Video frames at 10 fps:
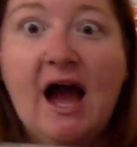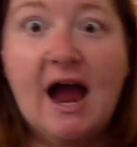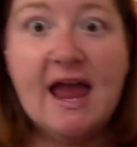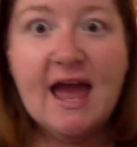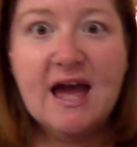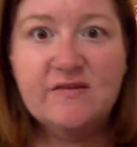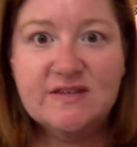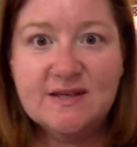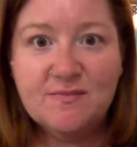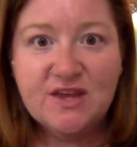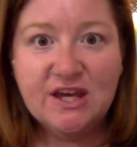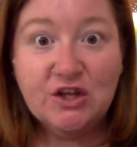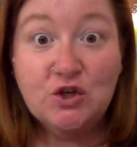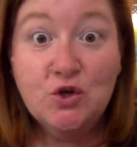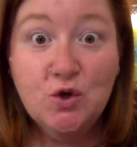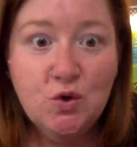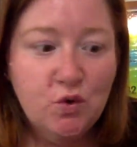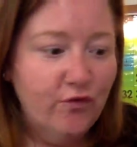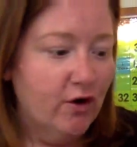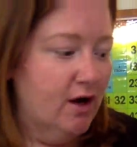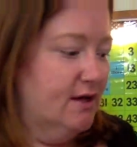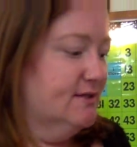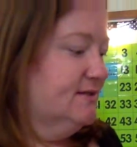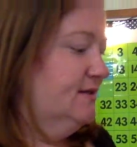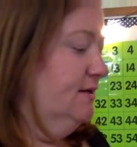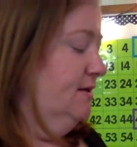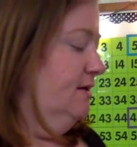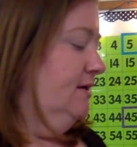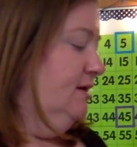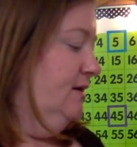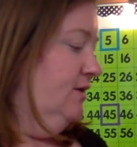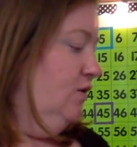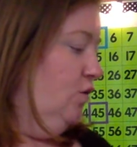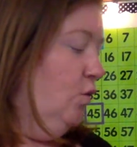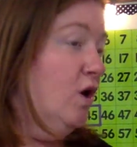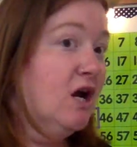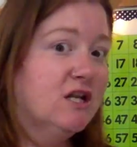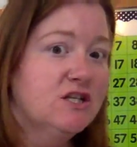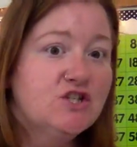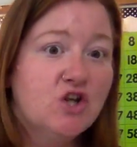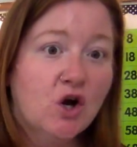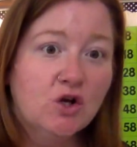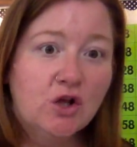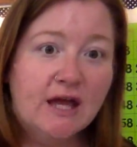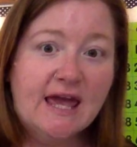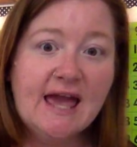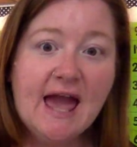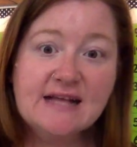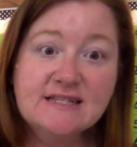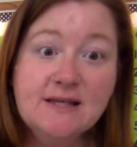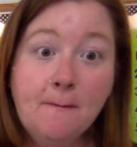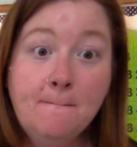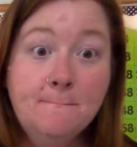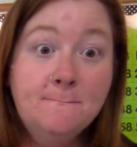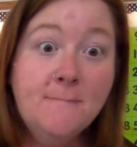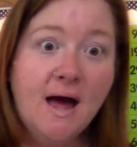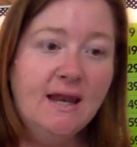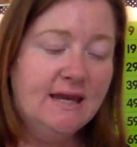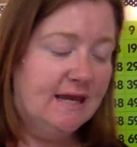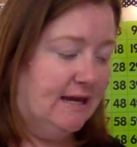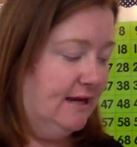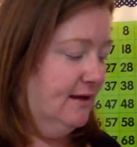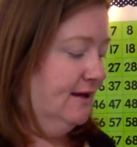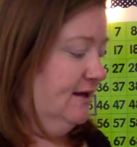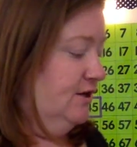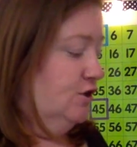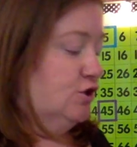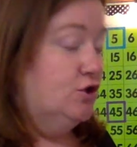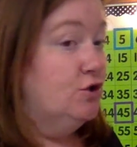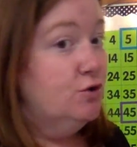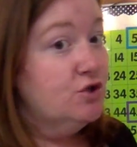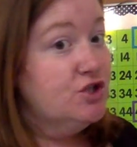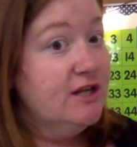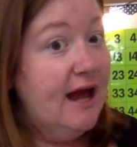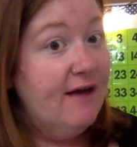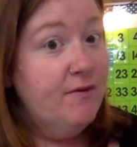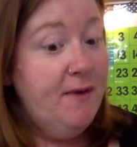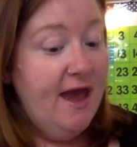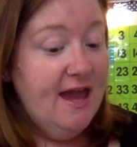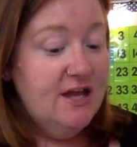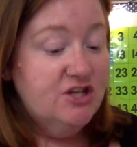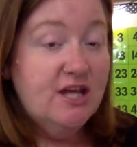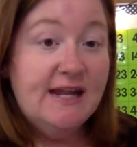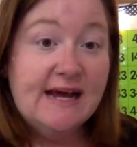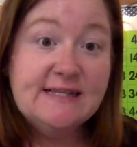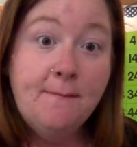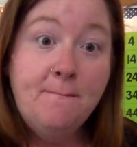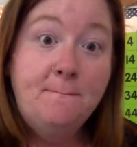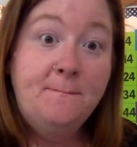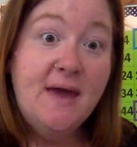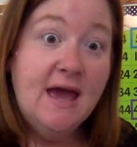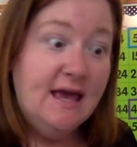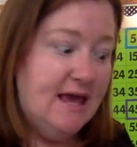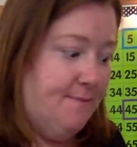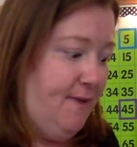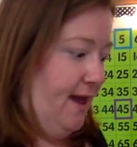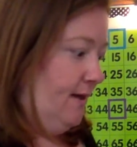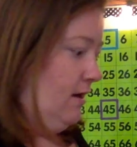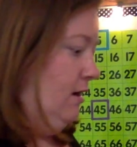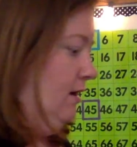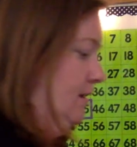I have something new for us. We're going to start looking at some money. You should have a page that has a piggy bank on